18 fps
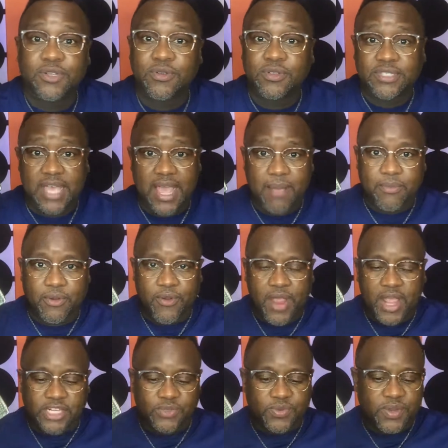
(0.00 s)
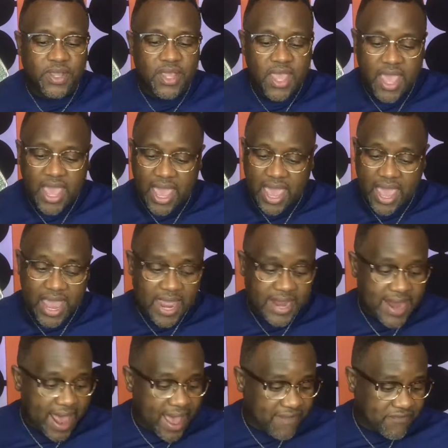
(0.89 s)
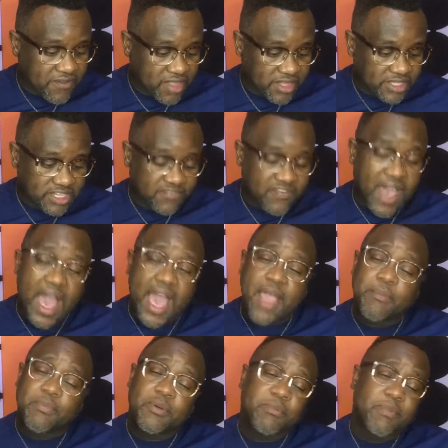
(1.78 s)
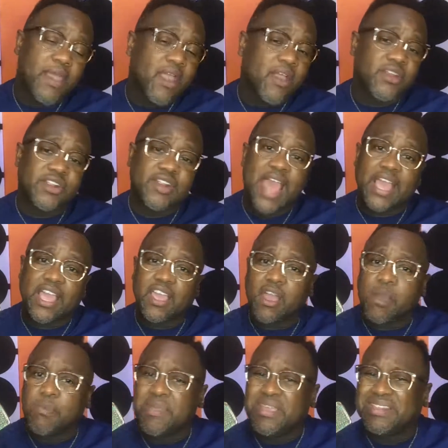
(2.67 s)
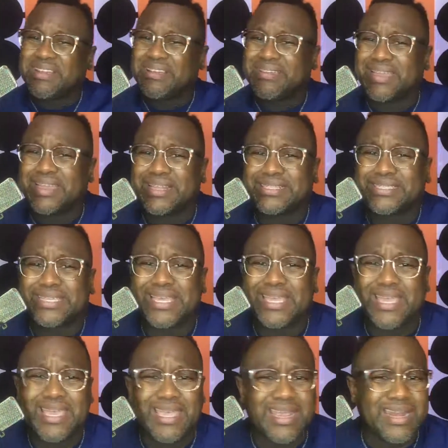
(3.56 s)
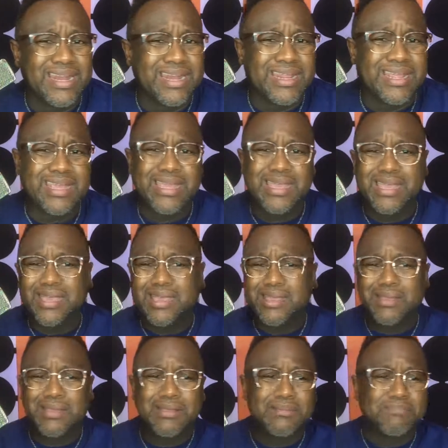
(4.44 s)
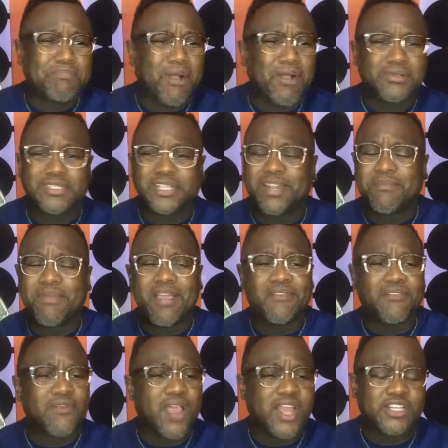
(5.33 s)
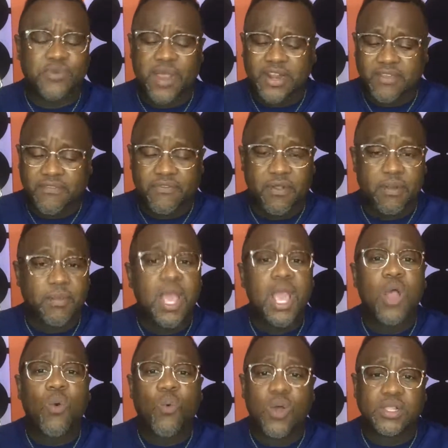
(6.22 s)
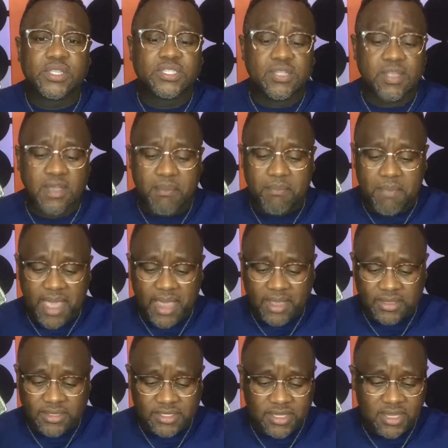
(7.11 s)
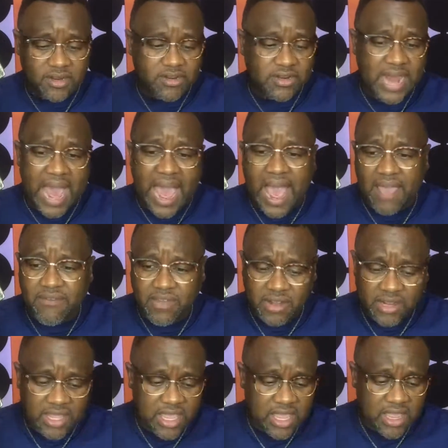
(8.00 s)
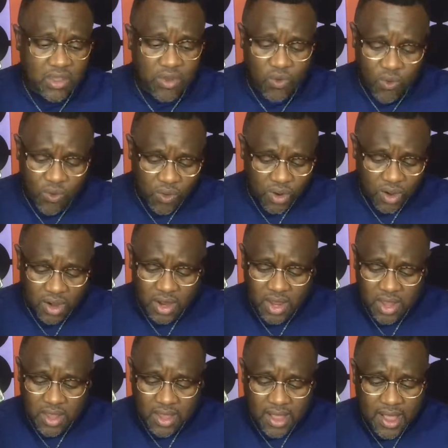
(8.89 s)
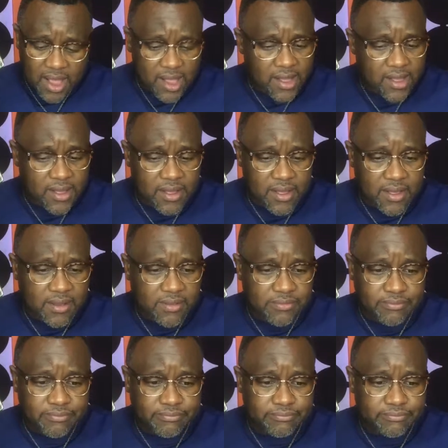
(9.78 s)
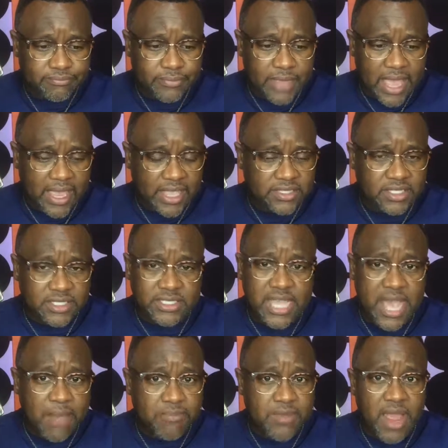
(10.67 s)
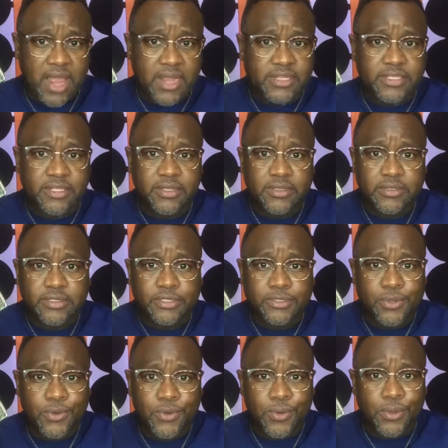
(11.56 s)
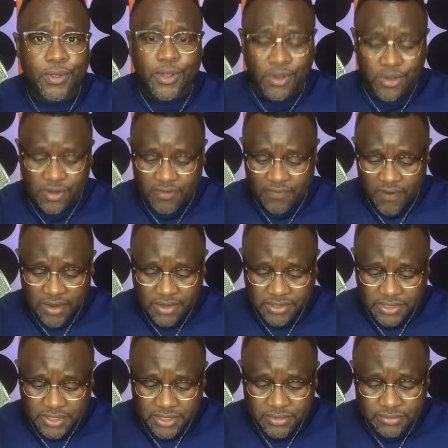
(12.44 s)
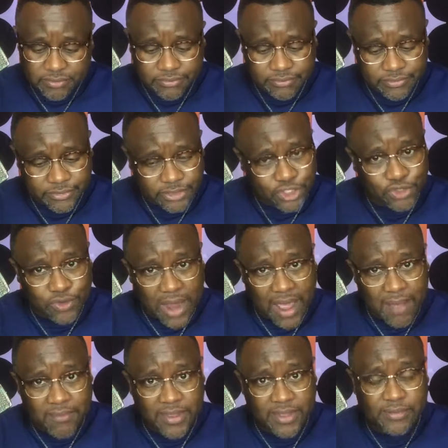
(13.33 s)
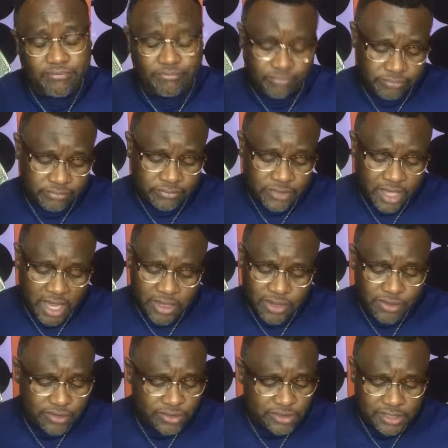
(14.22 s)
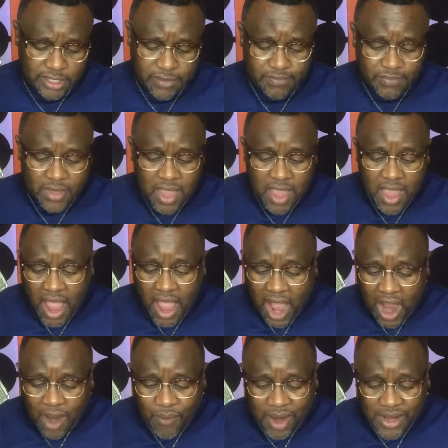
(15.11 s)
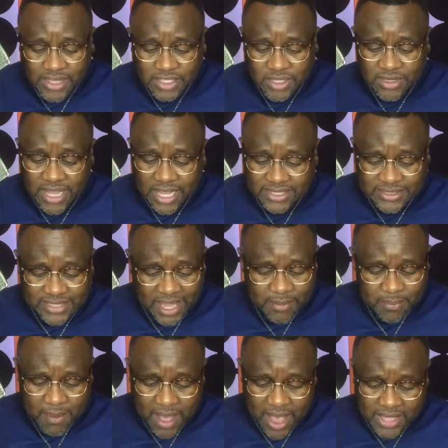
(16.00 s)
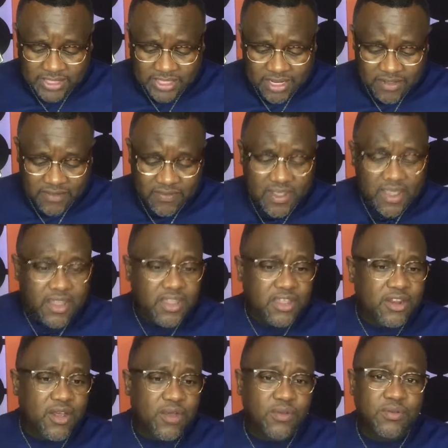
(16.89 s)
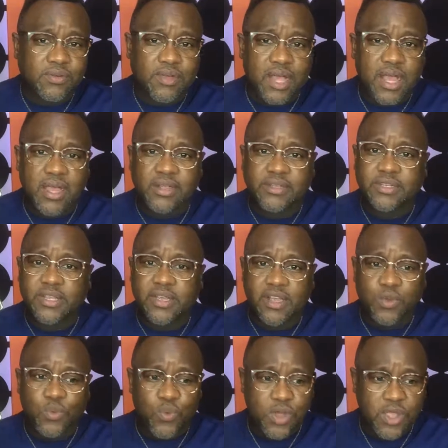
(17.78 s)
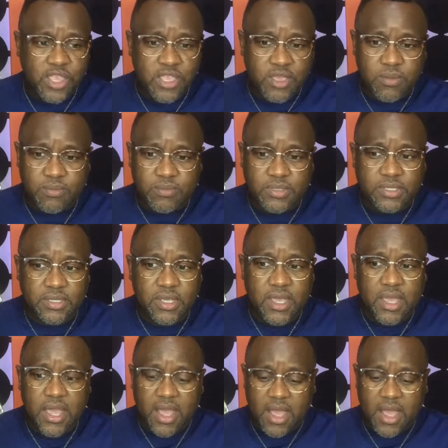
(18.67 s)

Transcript: two-time graduate, and I feel as if I am prepared and I can compete against any person that may have graduated from what some may consider the Ivy League or I guess a top-notch school or university. Try me and you will see. Alrighty, so let's stay positive. Doug Williams,